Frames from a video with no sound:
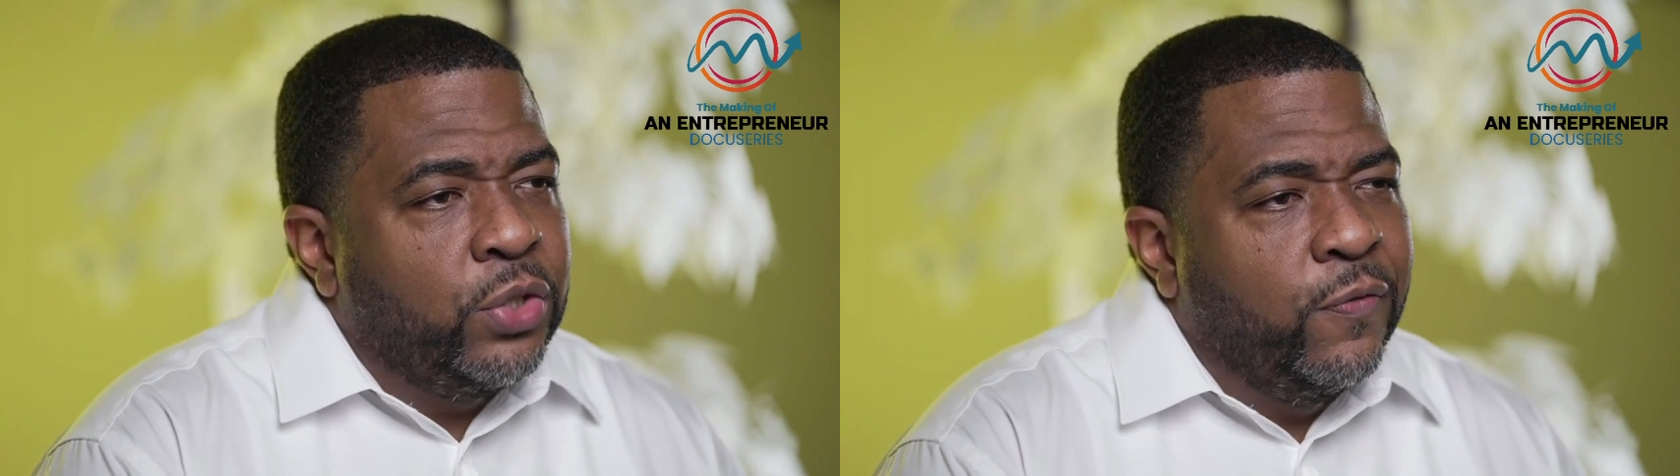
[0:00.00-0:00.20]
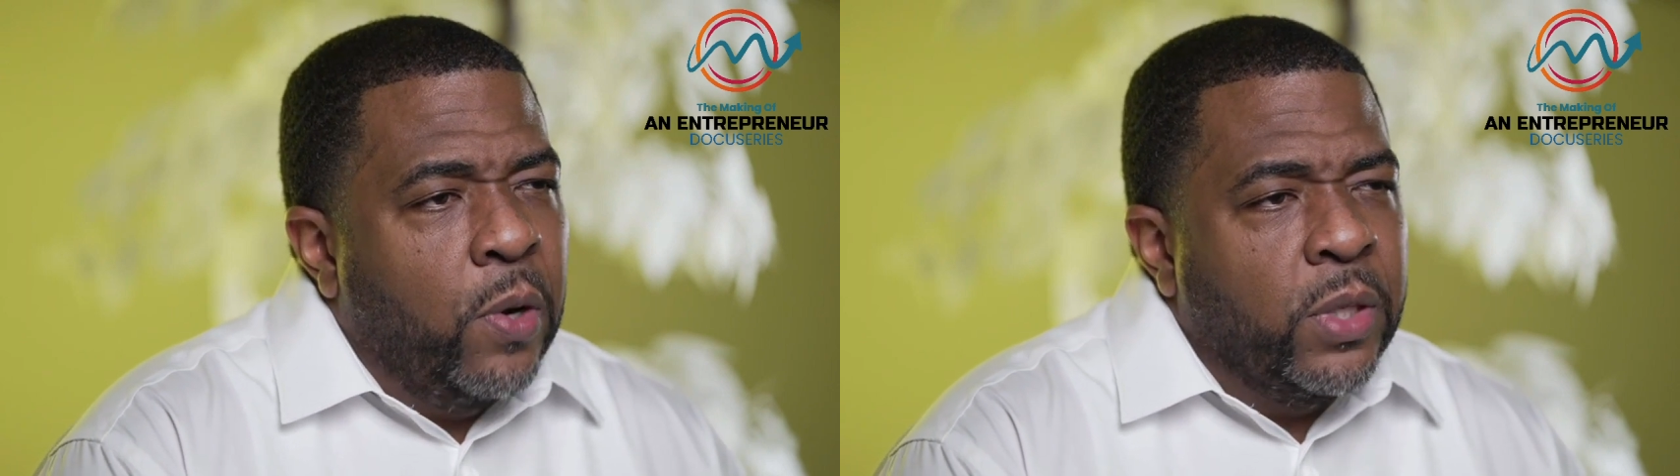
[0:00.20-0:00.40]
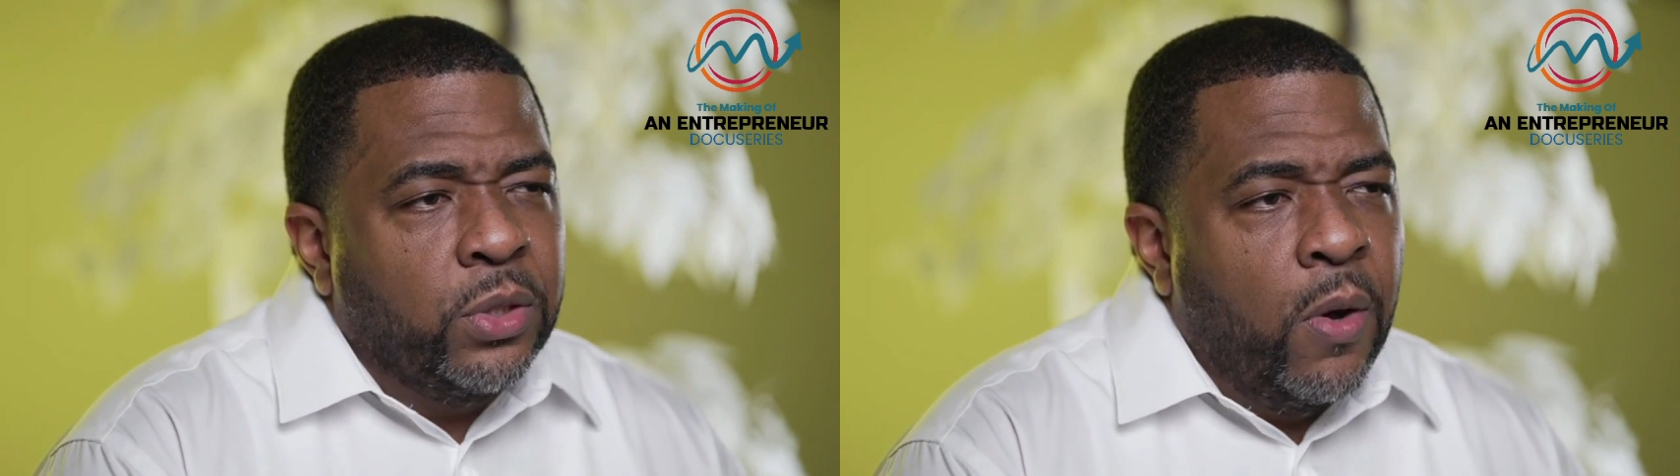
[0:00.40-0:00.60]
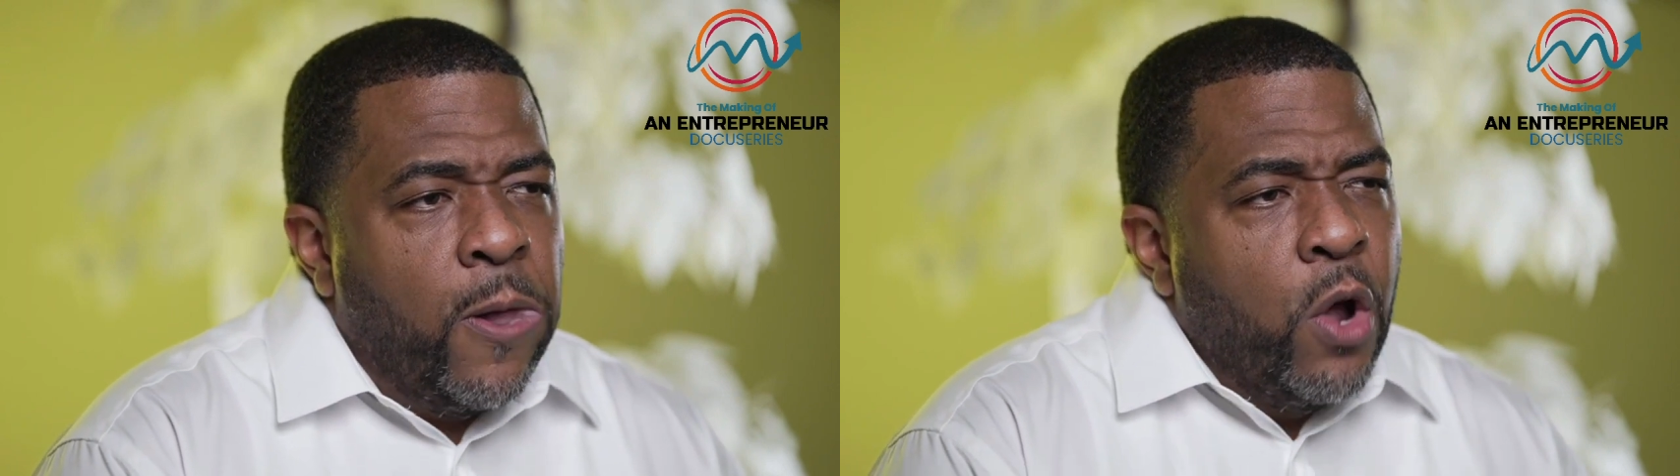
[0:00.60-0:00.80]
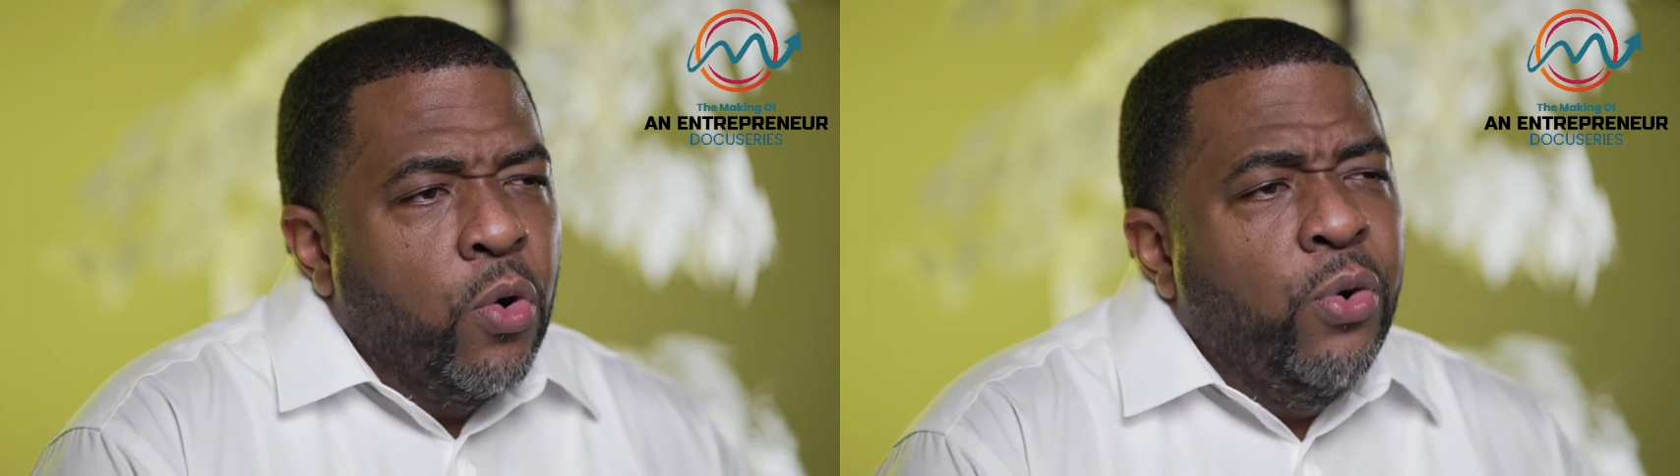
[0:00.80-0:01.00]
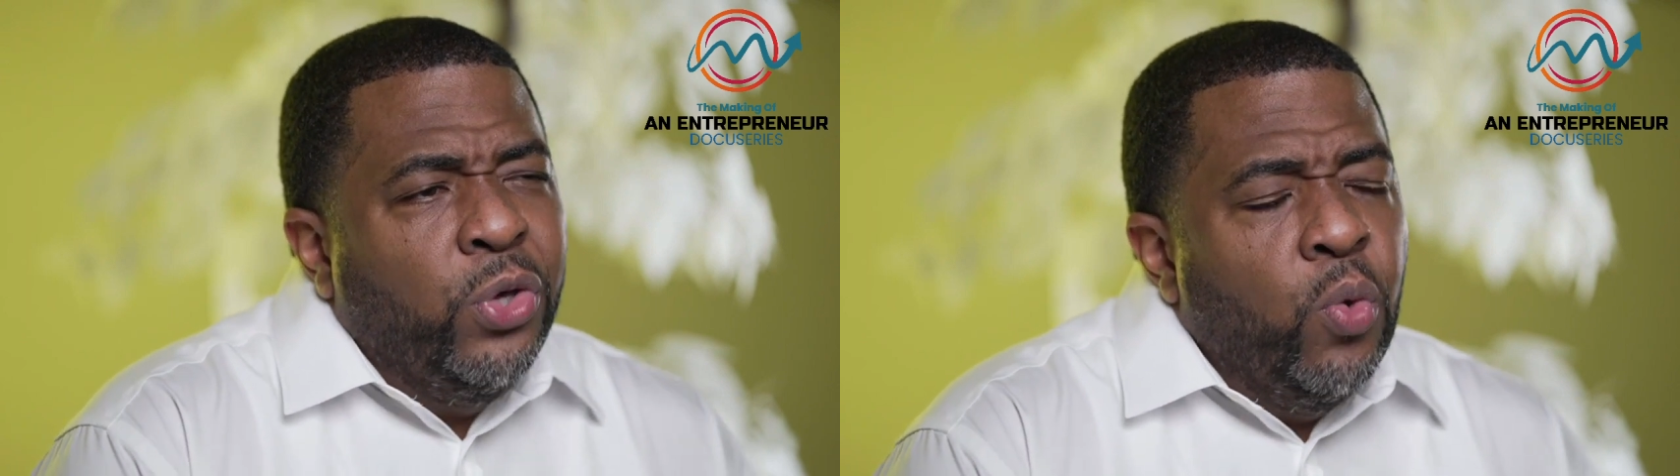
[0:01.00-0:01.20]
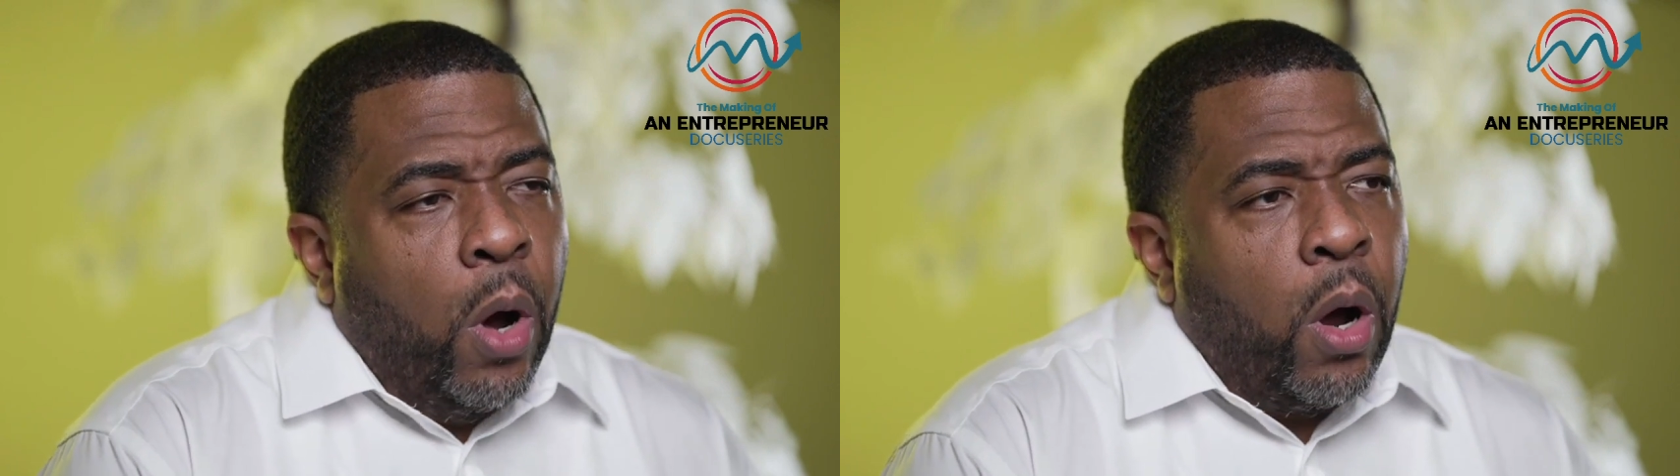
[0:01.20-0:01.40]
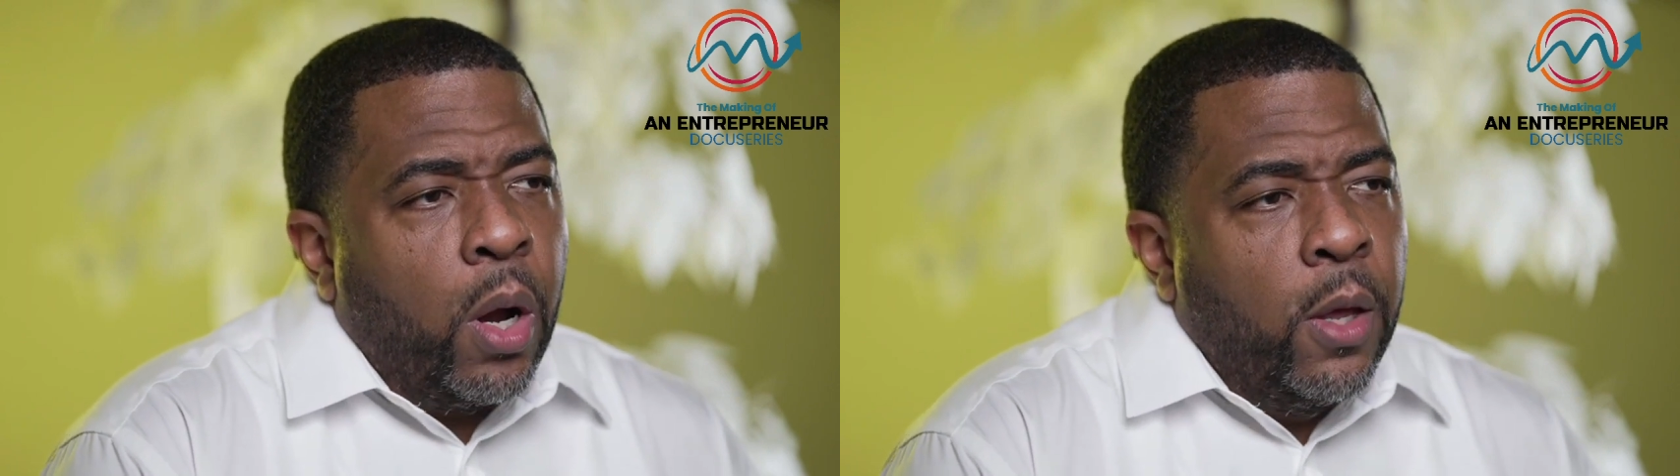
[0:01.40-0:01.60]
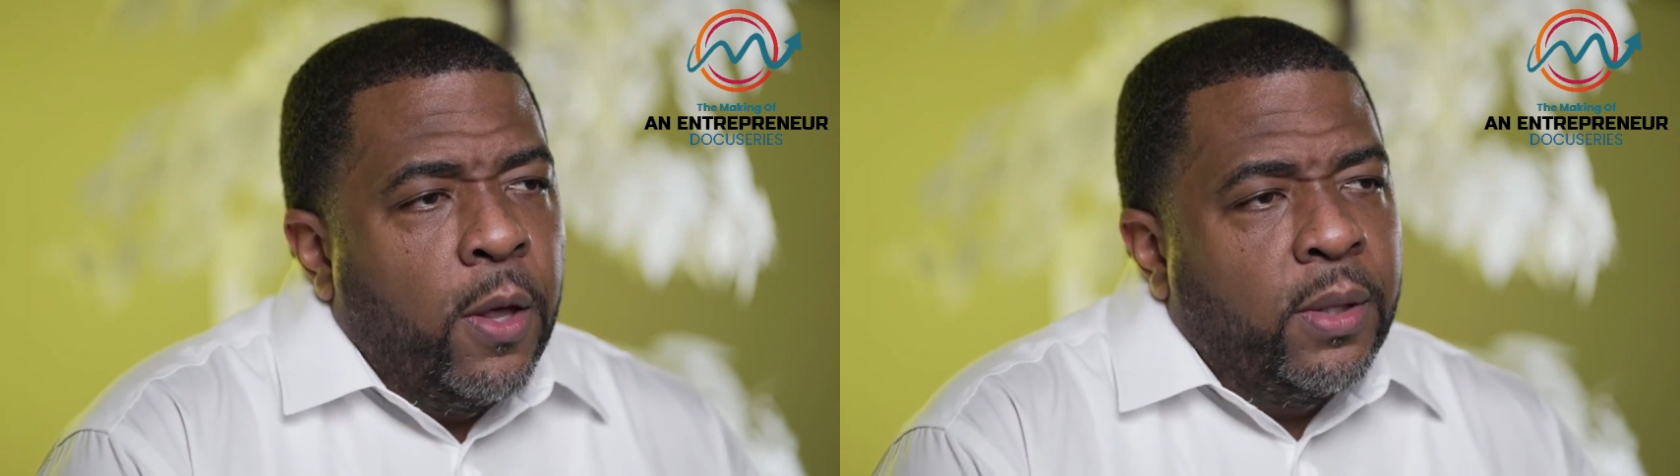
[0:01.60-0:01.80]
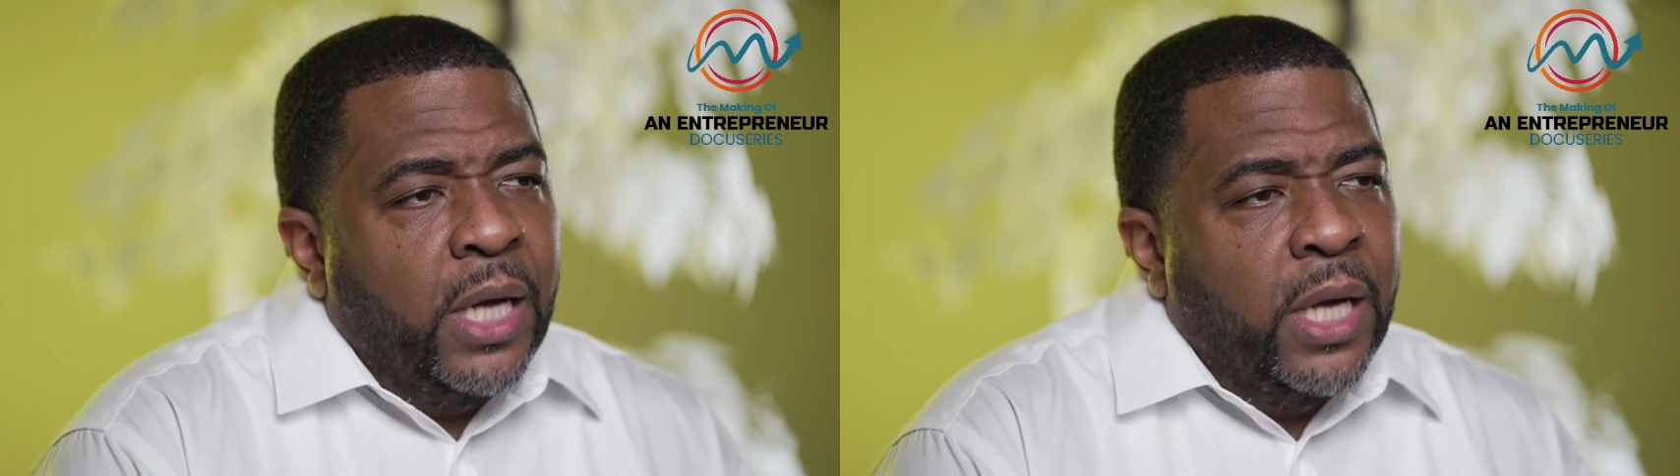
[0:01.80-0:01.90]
you focus on who you are,